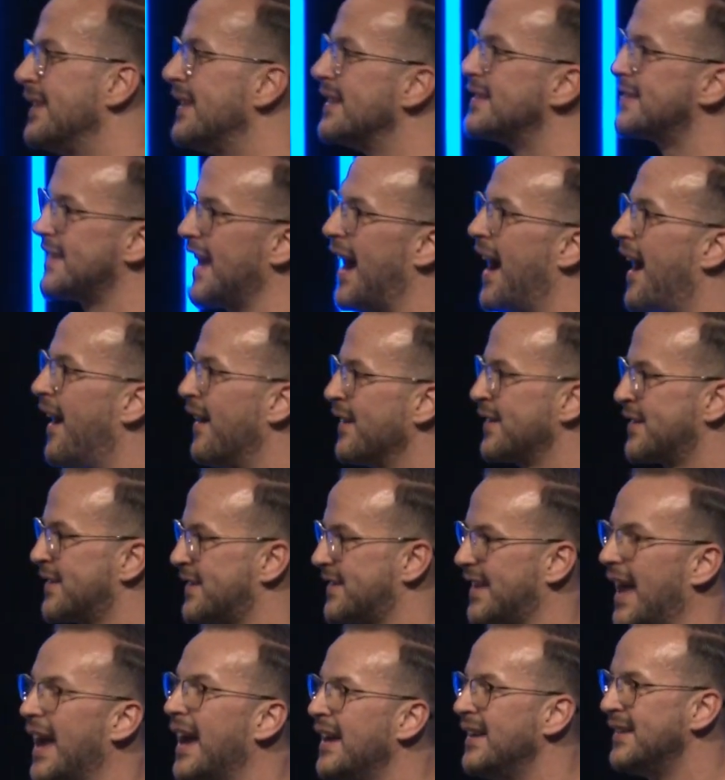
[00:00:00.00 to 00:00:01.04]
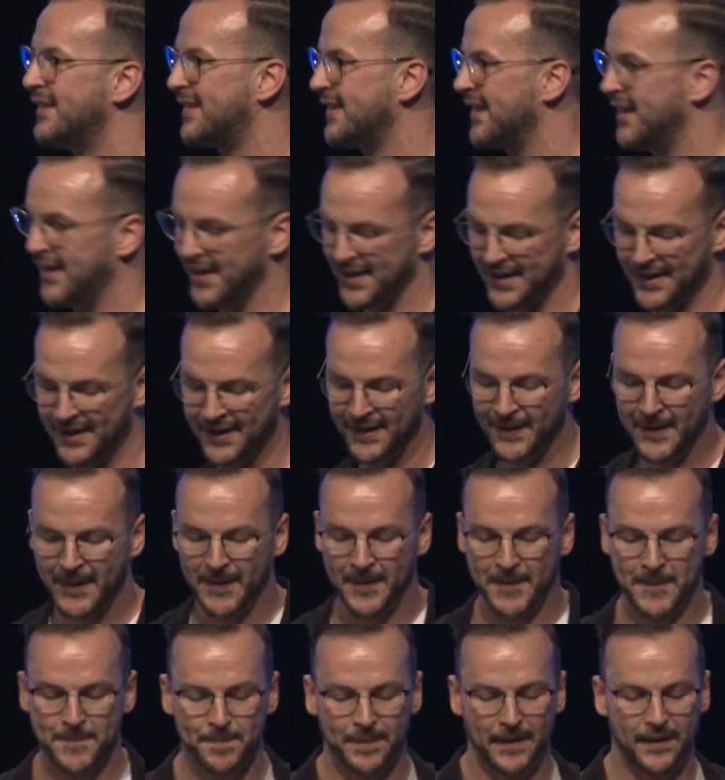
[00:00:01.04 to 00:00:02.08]
in this house stays in
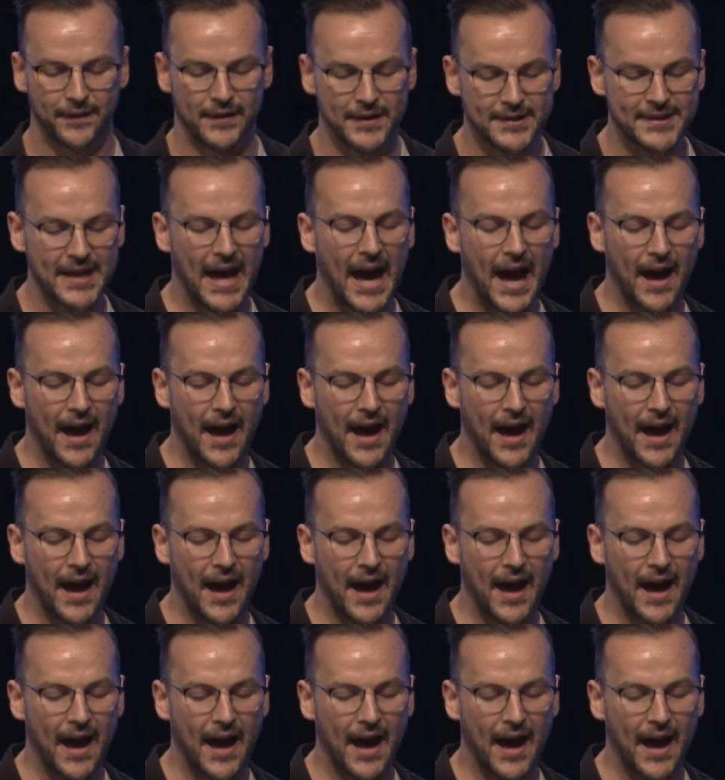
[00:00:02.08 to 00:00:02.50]
this